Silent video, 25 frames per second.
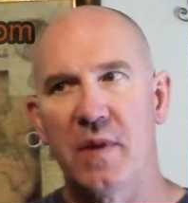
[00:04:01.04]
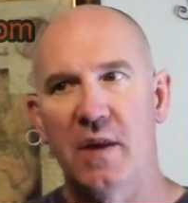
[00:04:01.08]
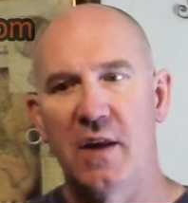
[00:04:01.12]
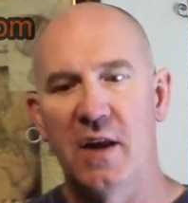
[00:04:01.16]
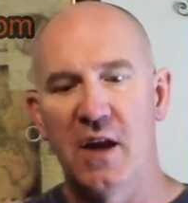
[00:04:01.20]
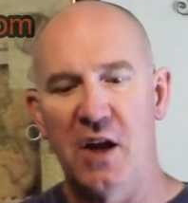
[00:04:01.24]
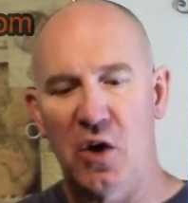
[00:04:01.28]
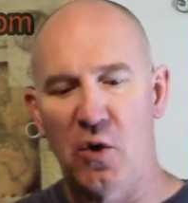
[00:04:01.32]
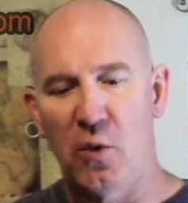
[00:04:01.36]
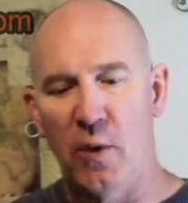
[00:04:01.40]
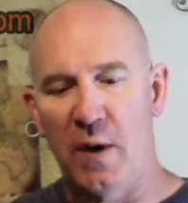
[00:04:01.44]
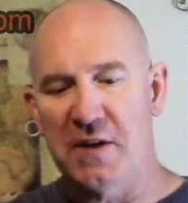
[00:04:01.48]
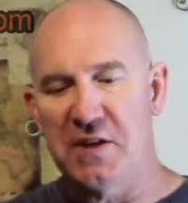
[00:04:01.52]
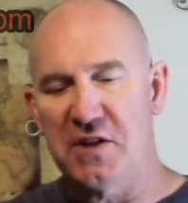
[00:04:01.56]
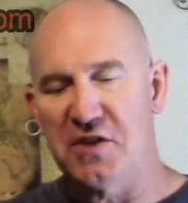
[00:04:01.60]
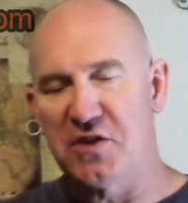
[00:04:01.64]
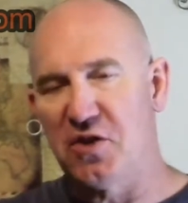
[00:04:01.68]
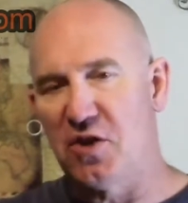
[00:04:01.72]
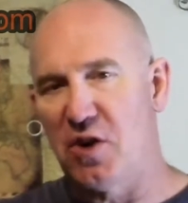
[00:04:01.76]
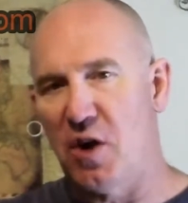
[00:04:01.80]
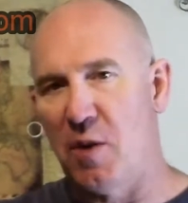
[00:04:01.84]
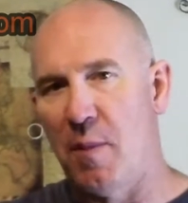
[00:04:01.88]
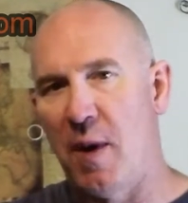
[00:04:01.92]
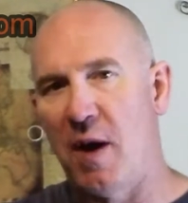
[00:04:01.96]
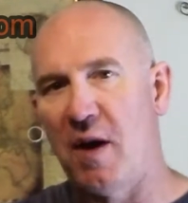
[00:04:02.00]
it creates a
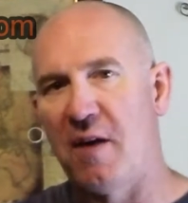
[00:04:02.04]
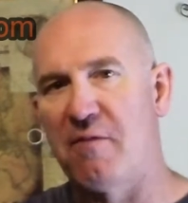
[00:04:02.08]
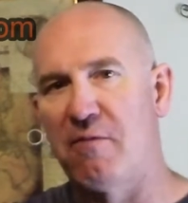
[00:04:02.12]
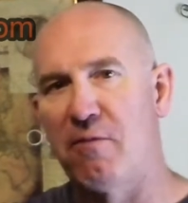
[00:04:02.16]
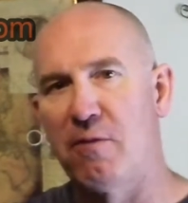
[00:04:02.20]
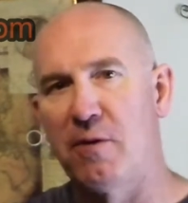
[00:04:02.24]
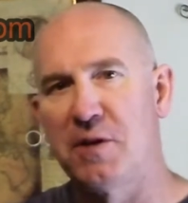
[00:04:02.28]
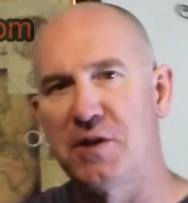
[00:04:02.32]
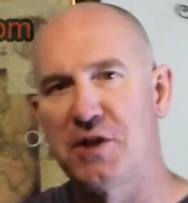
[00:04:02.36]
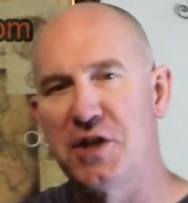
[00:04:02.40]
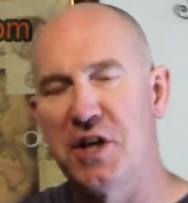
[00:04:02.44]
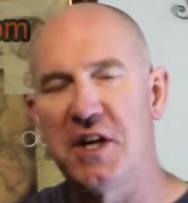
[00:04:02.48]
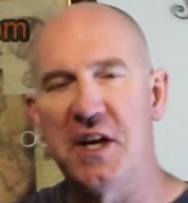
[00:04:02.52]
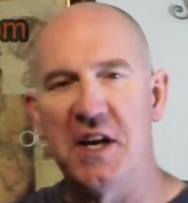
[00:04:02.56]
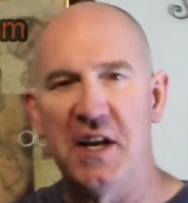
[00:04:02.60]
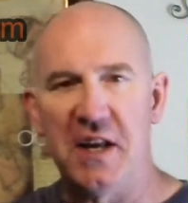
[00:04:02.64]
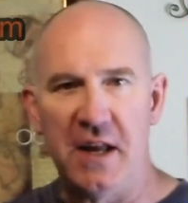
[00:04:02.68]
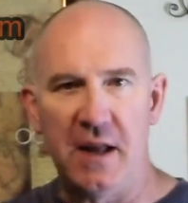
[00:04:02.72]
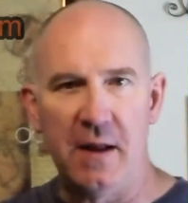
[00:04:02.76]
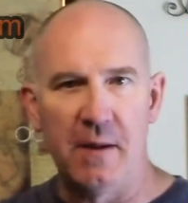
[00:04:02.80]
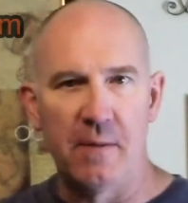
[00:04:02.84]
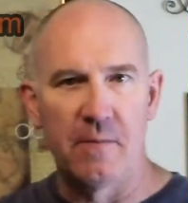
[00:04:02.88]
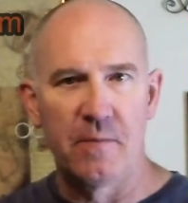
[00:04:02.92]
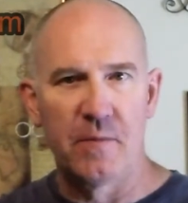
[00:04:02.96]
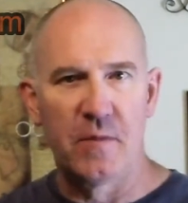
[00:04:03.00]
certain amount of
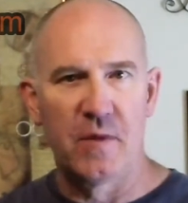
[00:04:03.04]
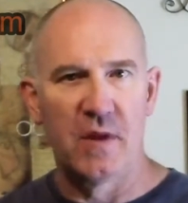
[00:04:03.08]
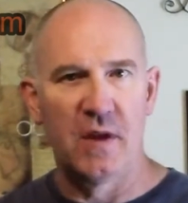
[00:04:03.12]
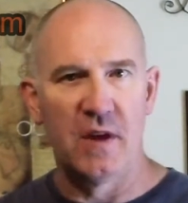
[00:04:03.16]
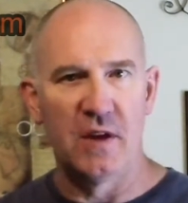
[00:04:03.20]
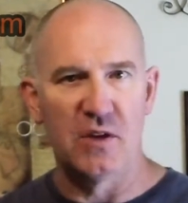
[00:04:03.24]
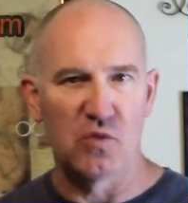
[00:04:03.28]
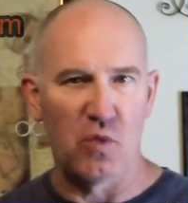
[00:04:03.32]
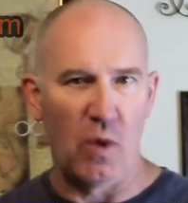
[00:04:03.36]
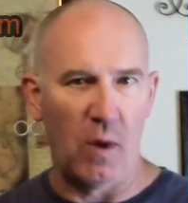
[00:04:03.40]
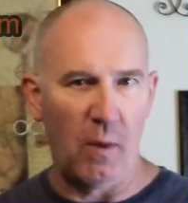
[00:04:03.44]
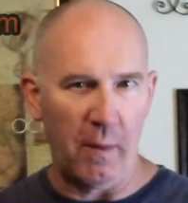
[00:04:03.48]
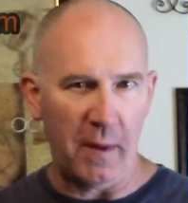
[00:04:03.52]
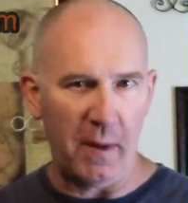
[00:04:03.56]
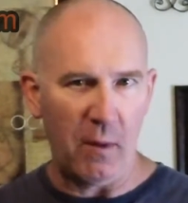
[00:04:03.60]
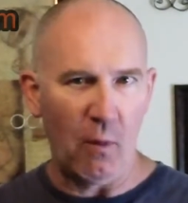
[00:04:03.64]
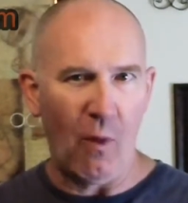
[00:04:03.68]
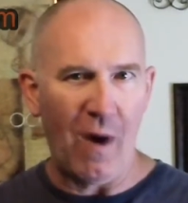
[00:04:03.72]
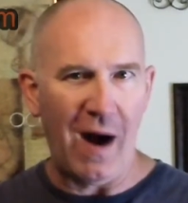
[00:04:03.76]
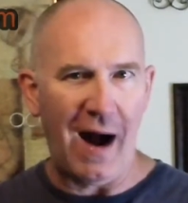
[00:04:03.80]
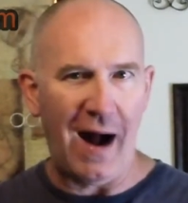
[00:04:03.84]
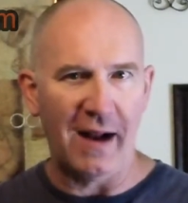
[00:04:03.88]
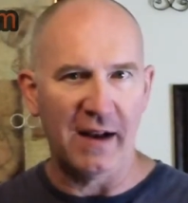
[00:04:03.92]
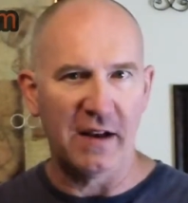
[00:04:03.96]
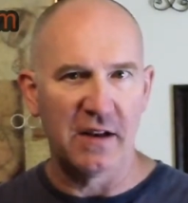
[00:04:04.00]
rigidity is what we
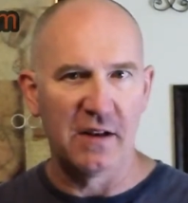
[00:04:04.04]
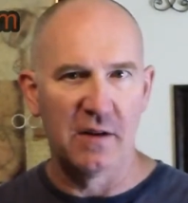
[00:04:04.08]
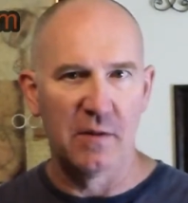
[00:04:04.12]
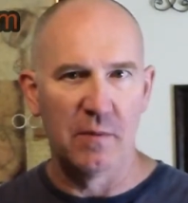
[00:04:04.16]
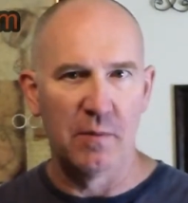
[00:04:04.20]
want,